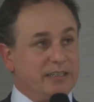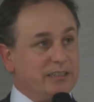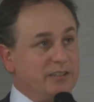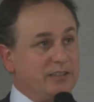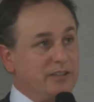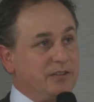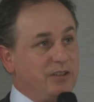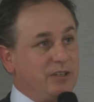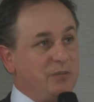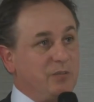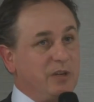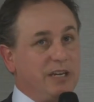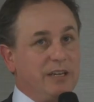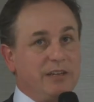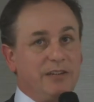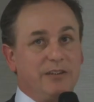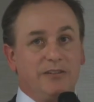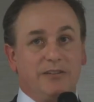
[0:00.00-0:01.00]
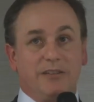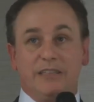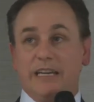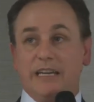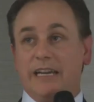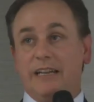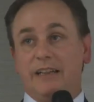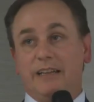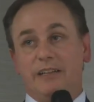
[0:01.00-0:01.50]
So you think about your
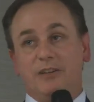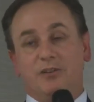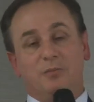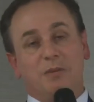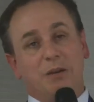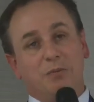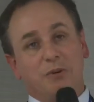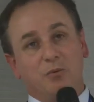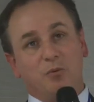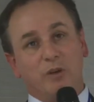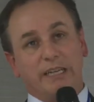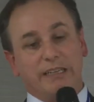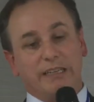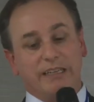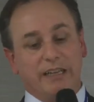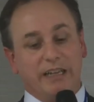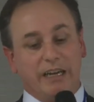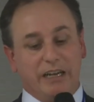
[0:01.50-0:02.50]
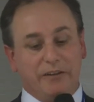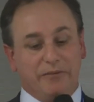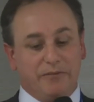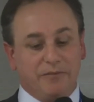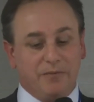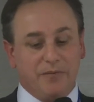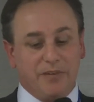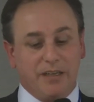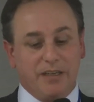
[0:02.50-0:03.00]
daily or maybe weekly life.
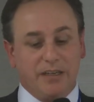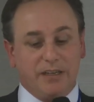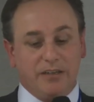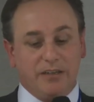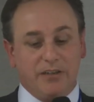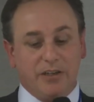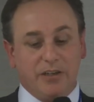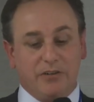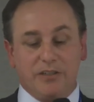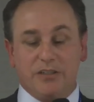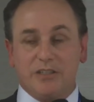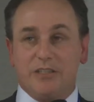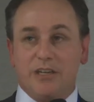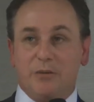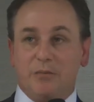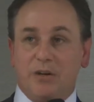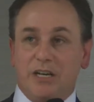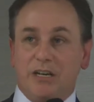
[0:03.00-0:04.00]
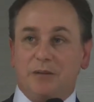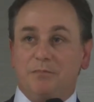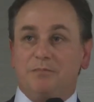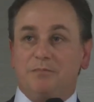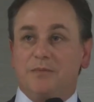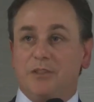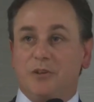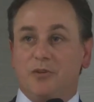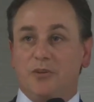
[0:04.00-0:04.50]
You go on StubHub
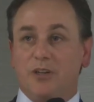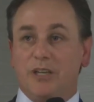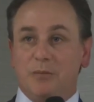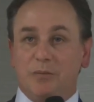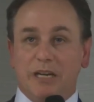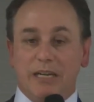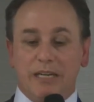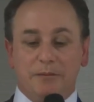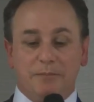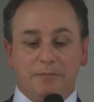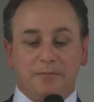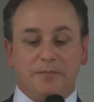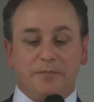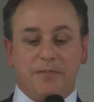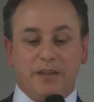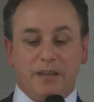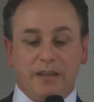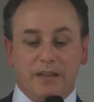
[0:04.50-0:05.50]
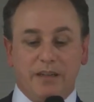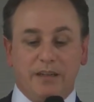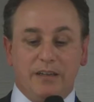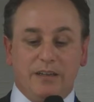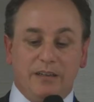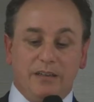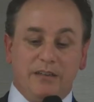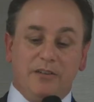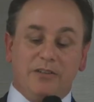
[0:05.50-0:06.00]
or eBay,
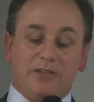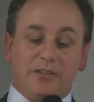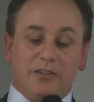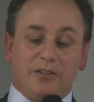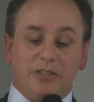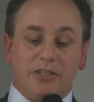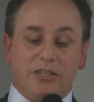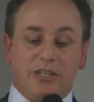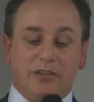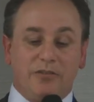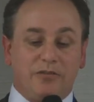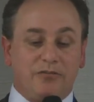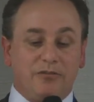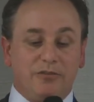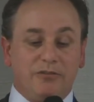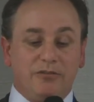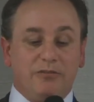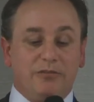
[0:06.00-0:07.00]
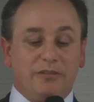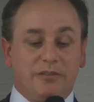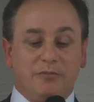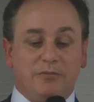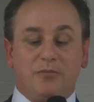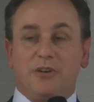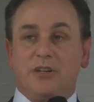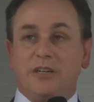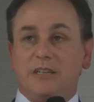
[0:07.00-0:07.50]
you're searching through
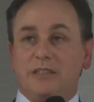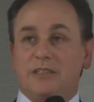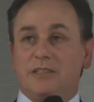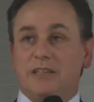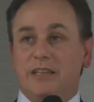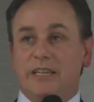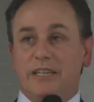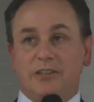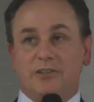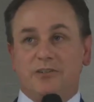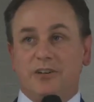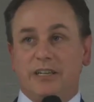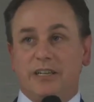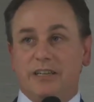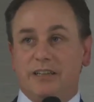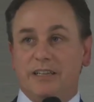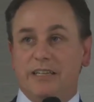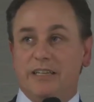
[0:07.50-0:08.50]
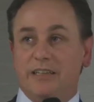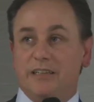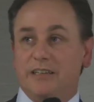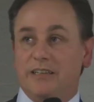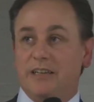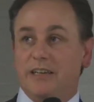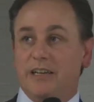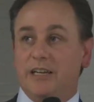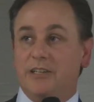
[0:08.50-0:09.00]
products electronically
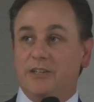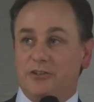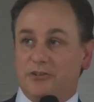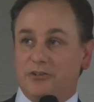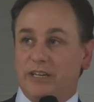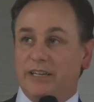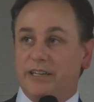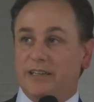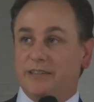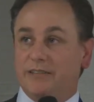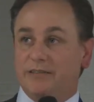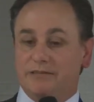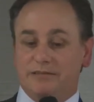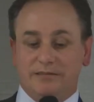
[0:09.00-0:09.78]
and you're trading.